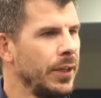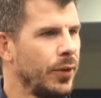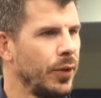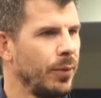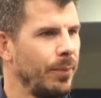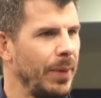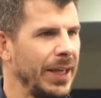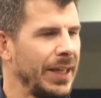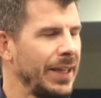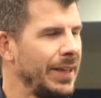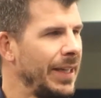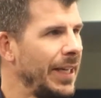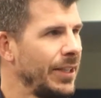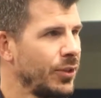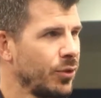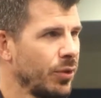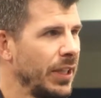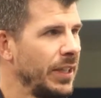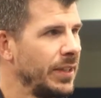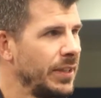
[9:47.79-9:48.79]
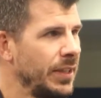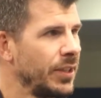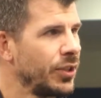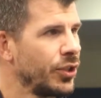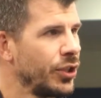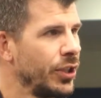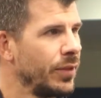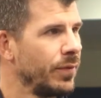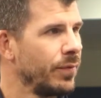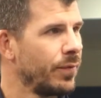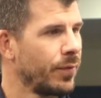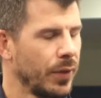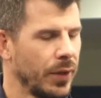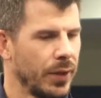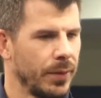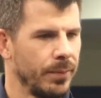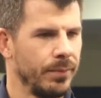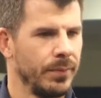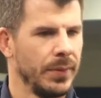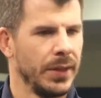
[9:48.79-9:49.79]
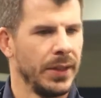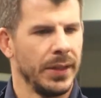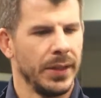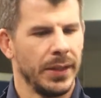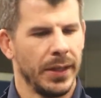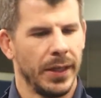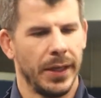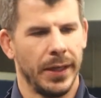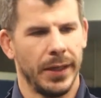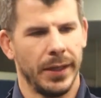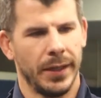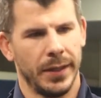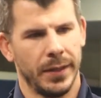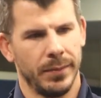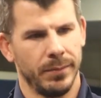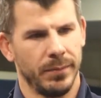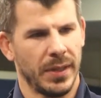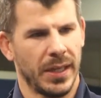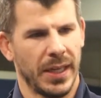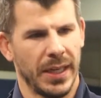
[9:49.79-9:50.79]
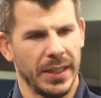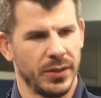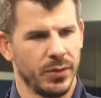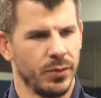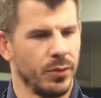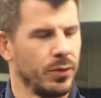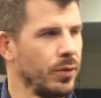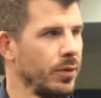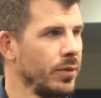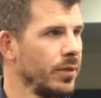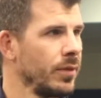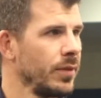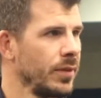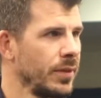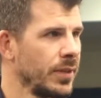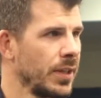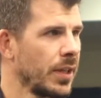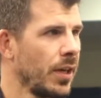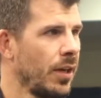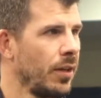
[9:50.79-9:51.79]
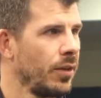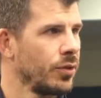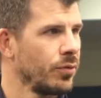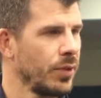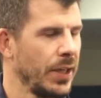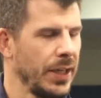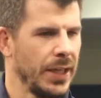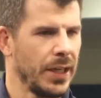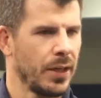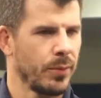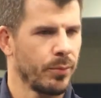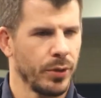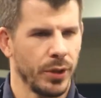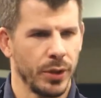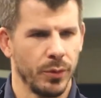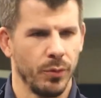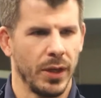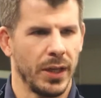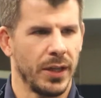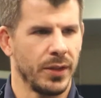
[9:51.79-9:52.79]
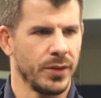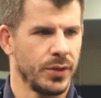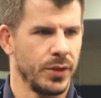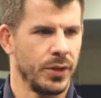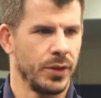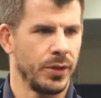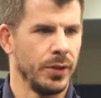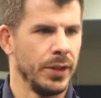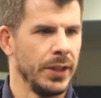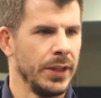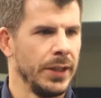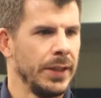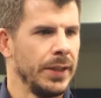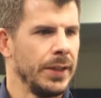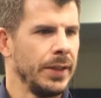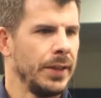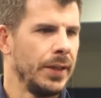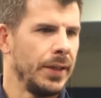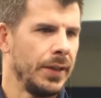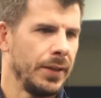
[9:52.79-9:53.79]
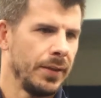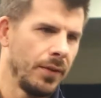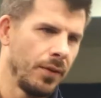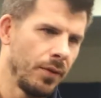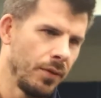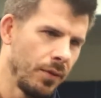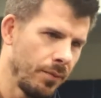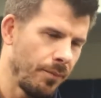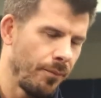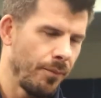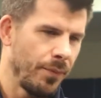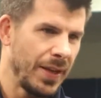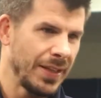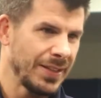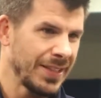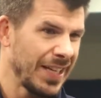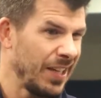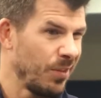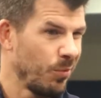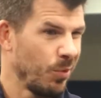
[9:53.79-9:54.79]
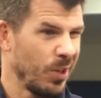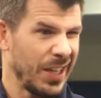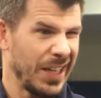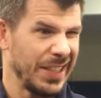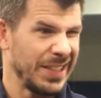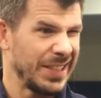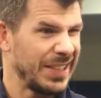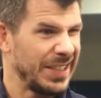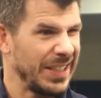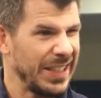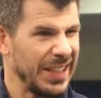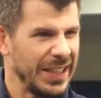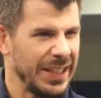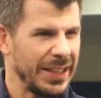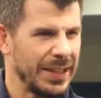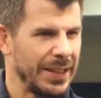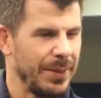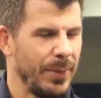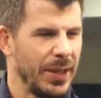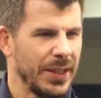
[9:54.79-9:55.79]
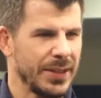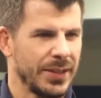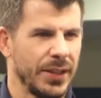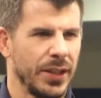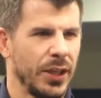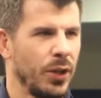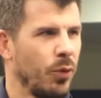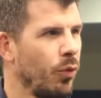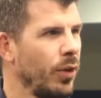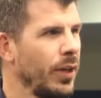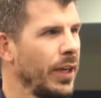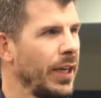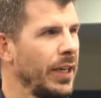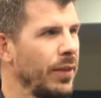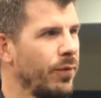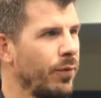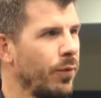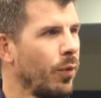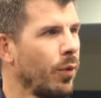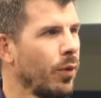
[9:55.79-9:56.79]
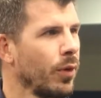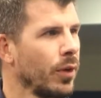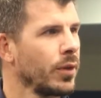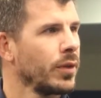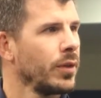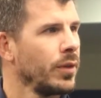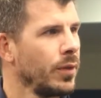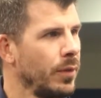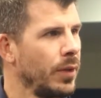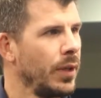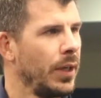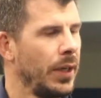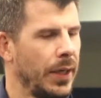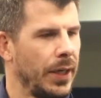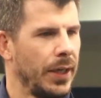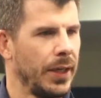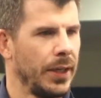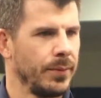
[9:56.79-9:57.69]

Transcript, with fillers: They're making that transition from um, high school to college right now pretty well. So that's kind of what I see in the mix there at 184. Mm-hmm.